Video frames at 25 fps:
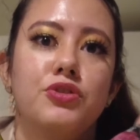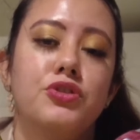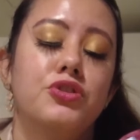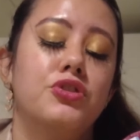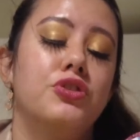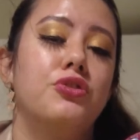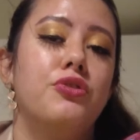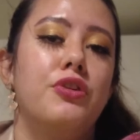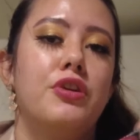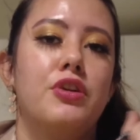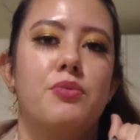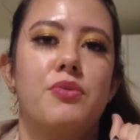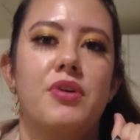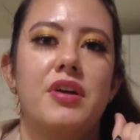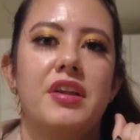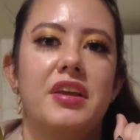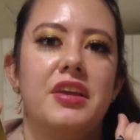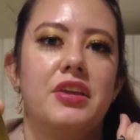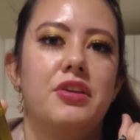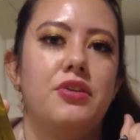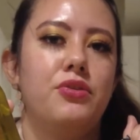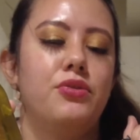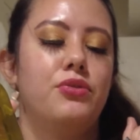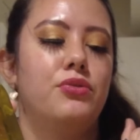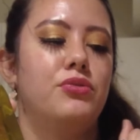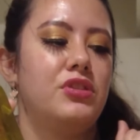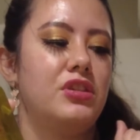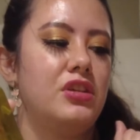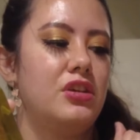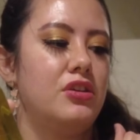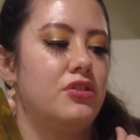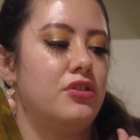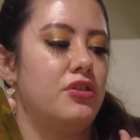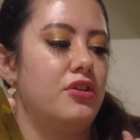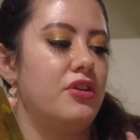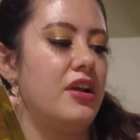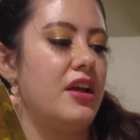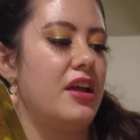So you're going to want to use
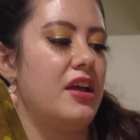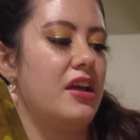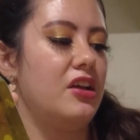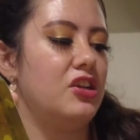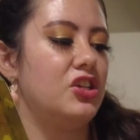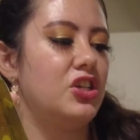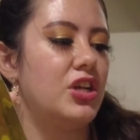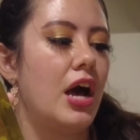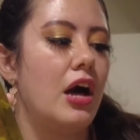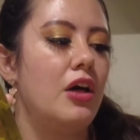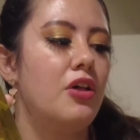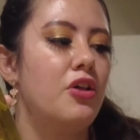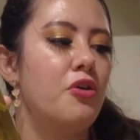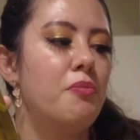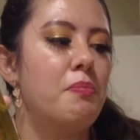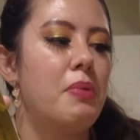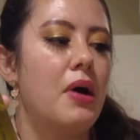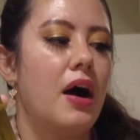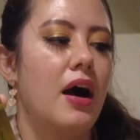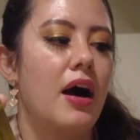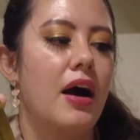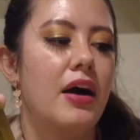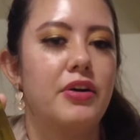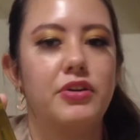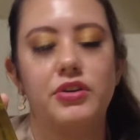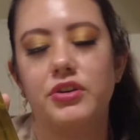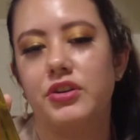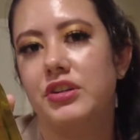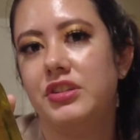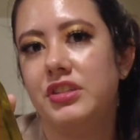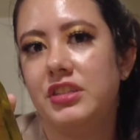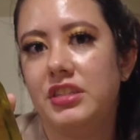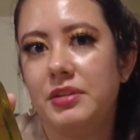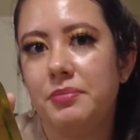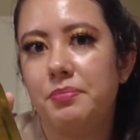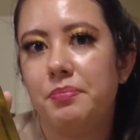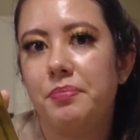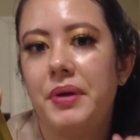either a shallow pot or a
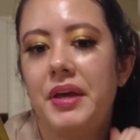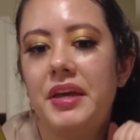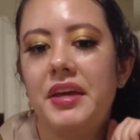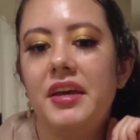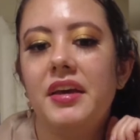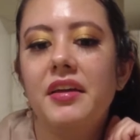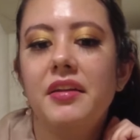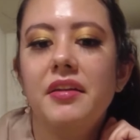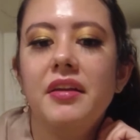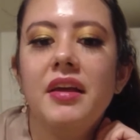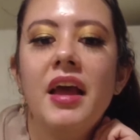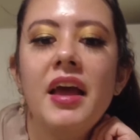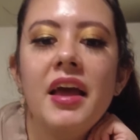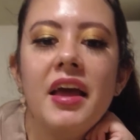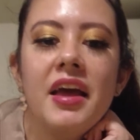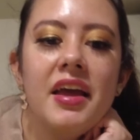deep pan,